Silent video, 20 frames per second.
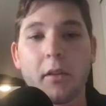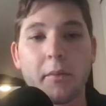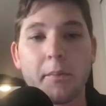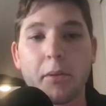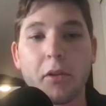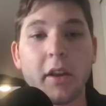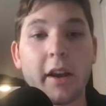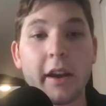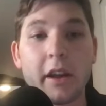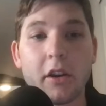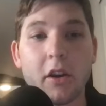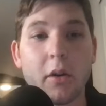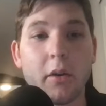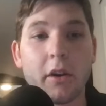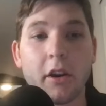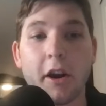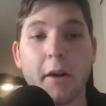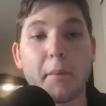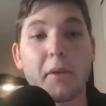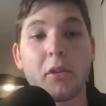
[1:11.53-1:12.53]
plenty going
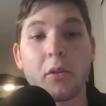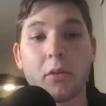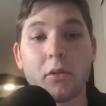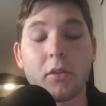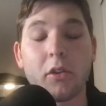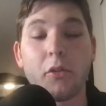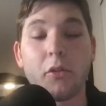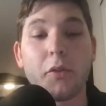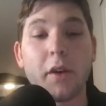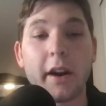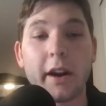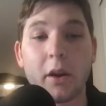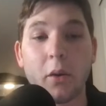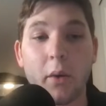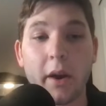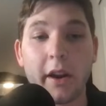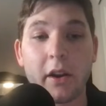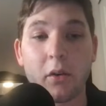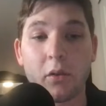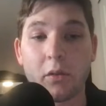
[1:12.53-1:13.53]
on, but they're still finding
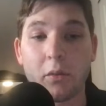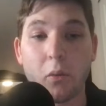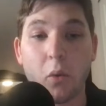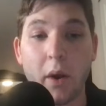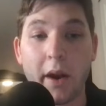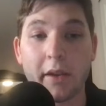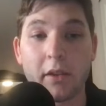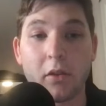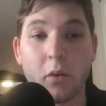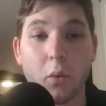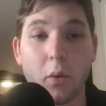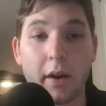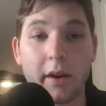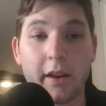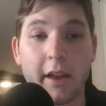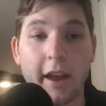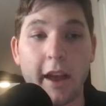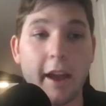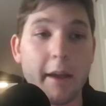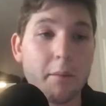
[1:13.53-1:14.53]
ways to win
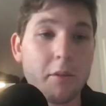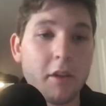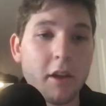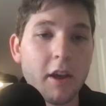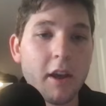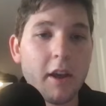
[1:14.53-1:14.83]
games.